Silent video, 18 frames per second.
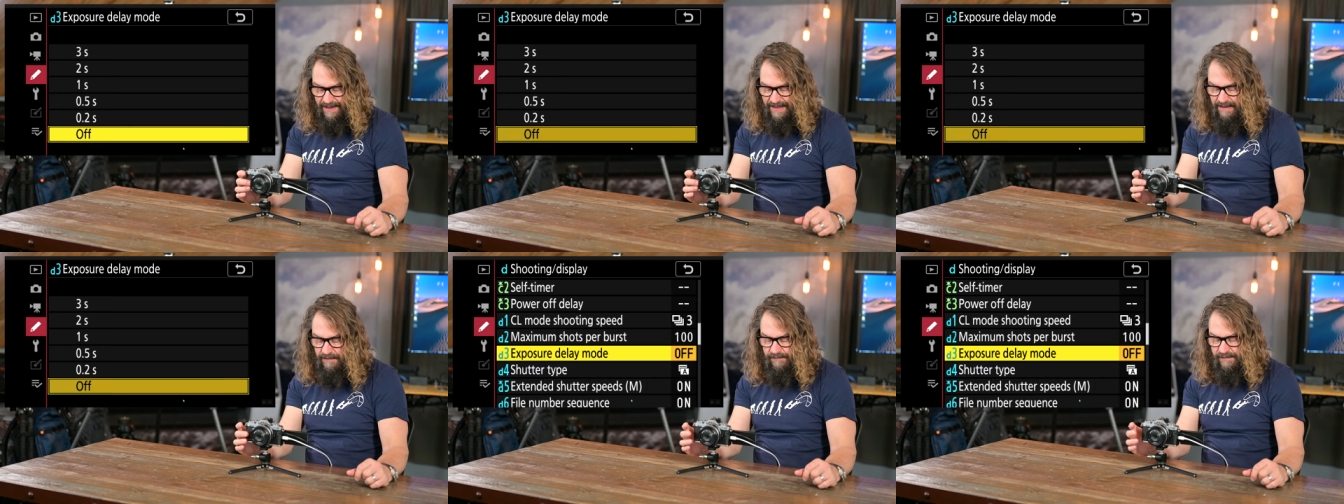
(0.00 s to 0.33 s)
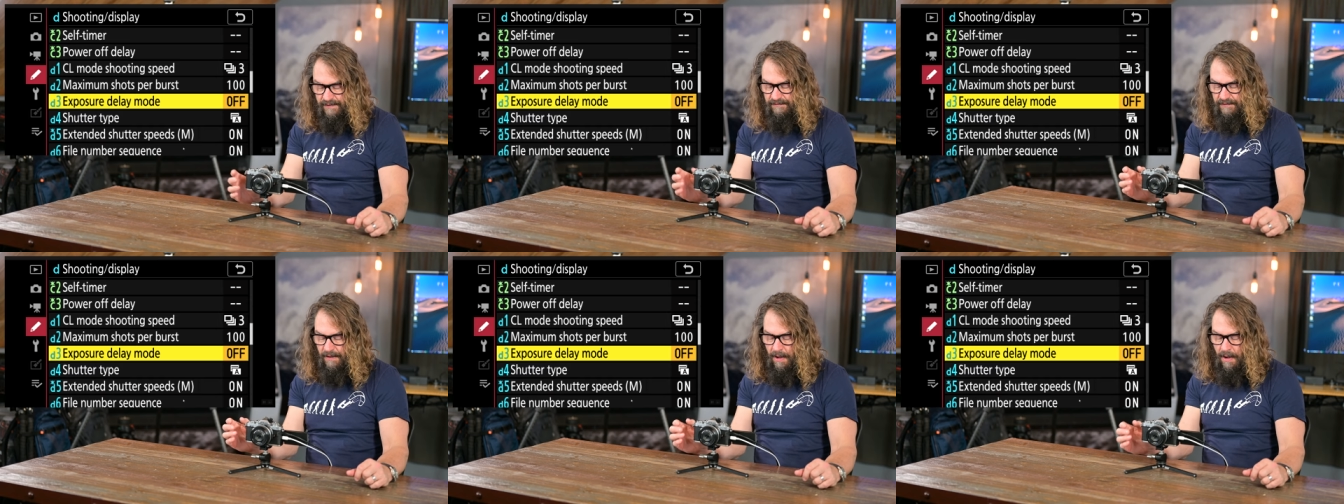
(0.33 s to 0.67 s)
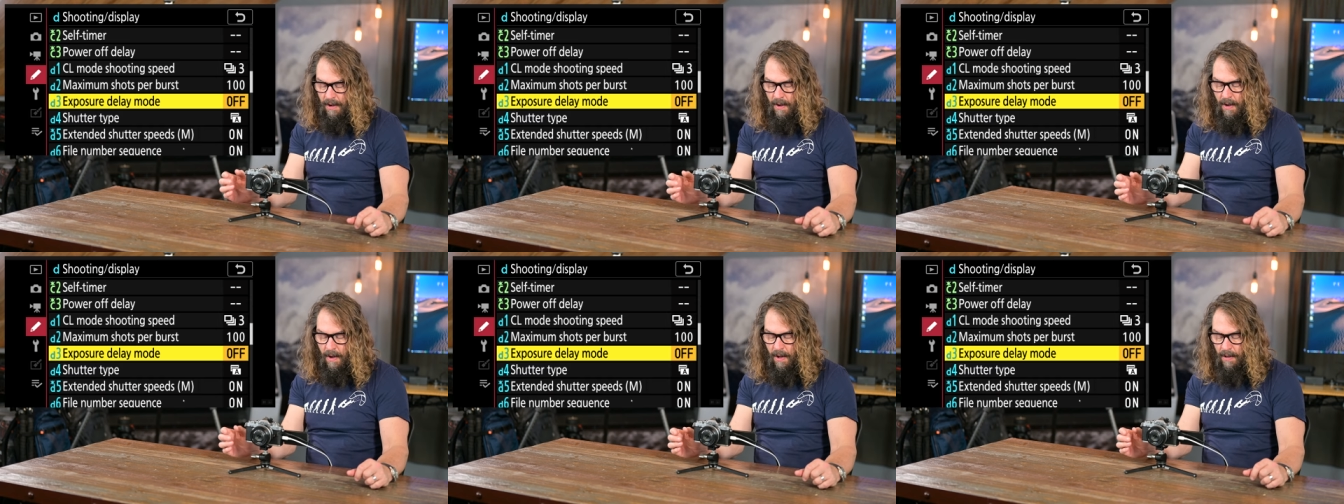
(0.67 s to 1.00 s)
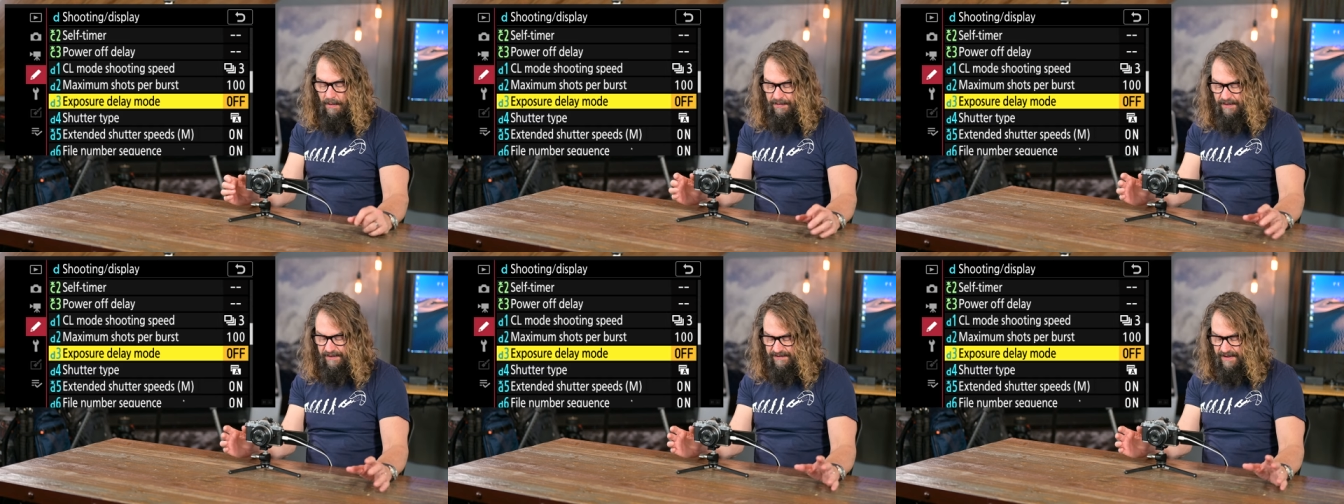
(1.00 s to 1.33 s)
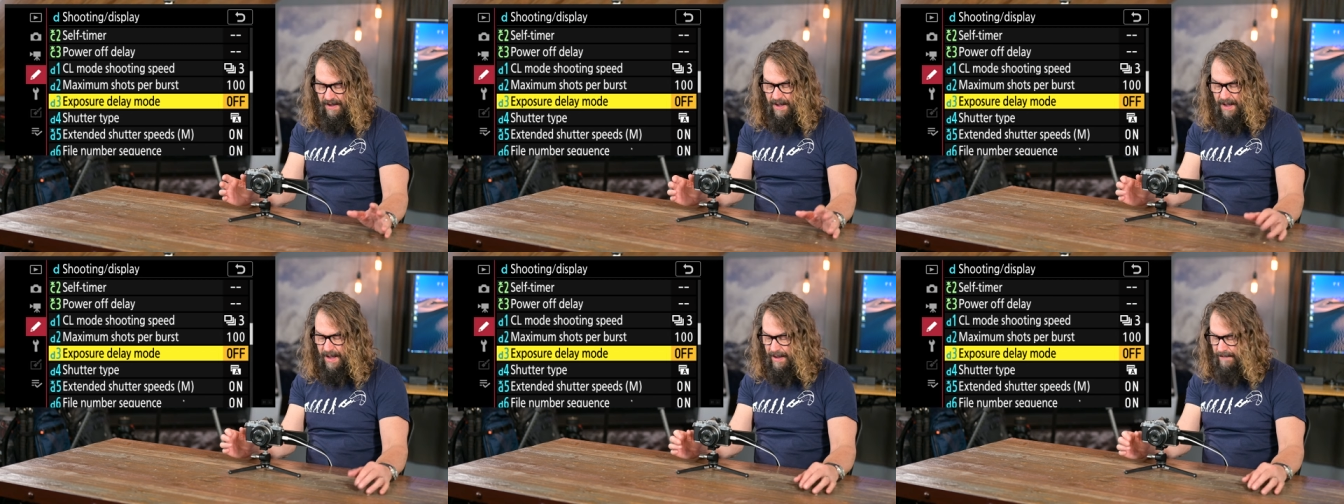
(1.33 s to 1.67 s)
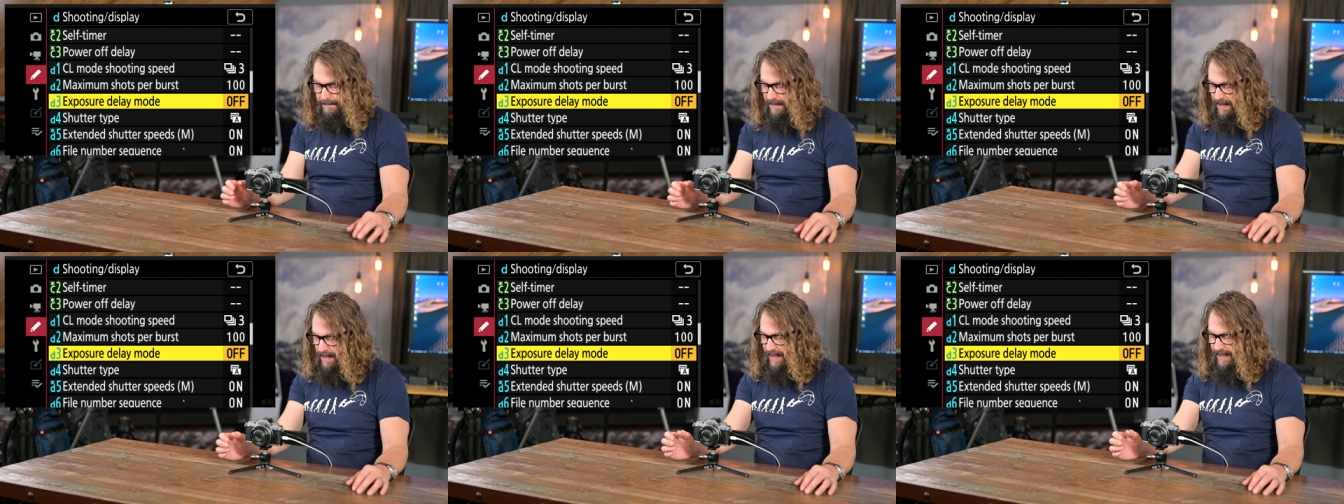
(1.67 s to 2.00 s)
I use this all the
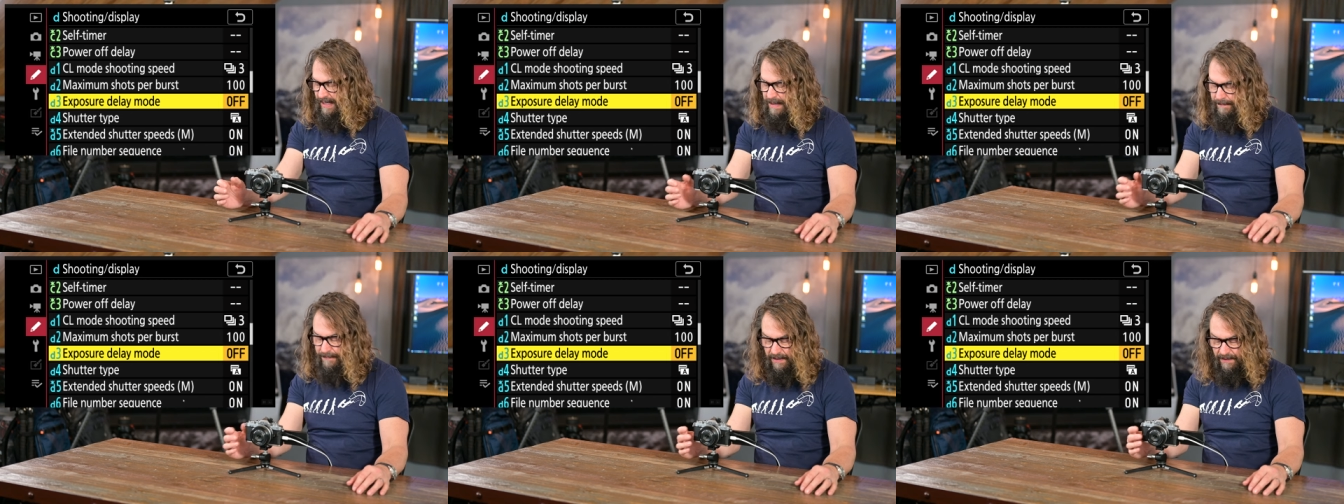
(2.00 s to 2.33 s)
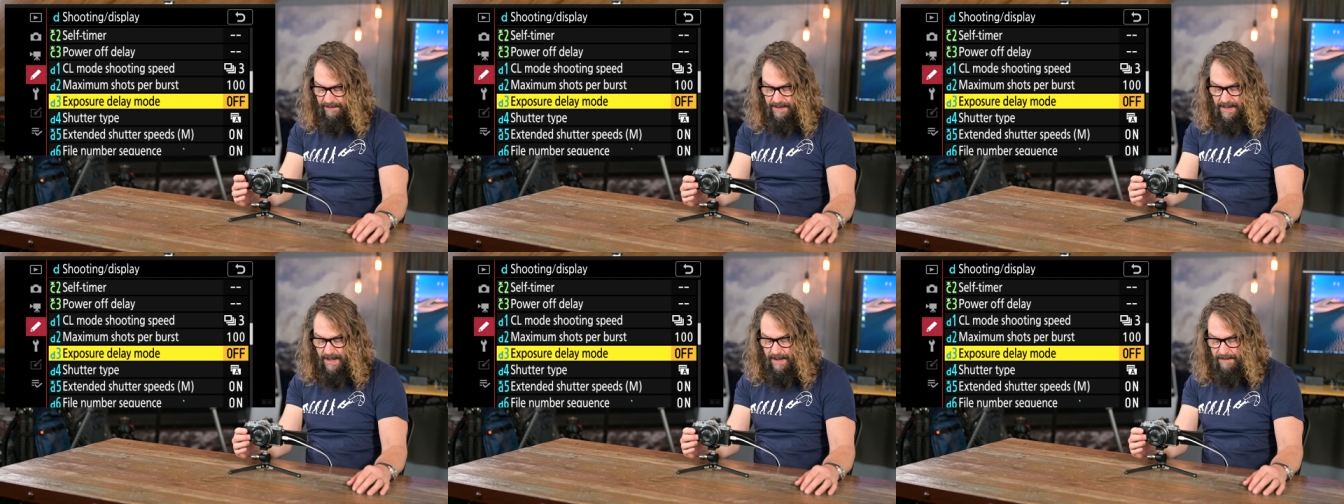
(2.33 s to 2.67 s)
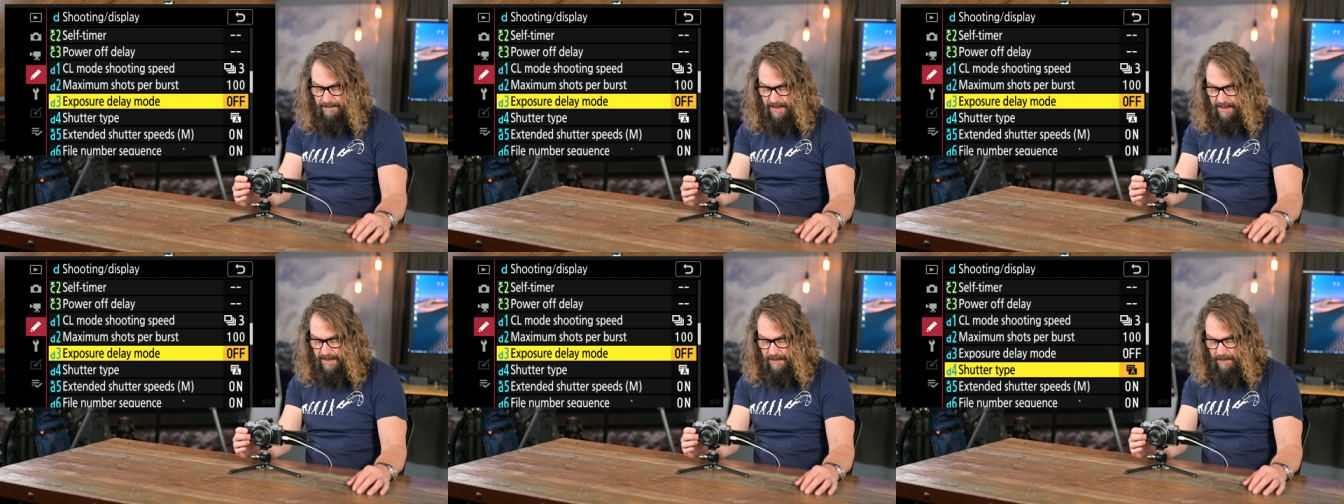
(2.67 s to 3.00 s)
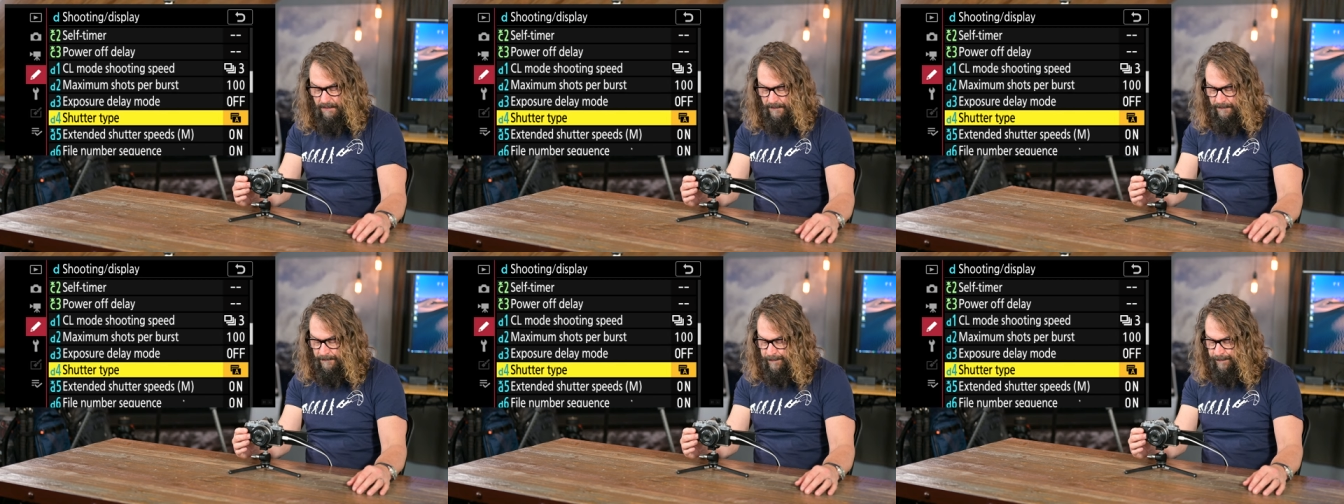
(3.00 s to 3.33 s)
time and I keep it on the I menu.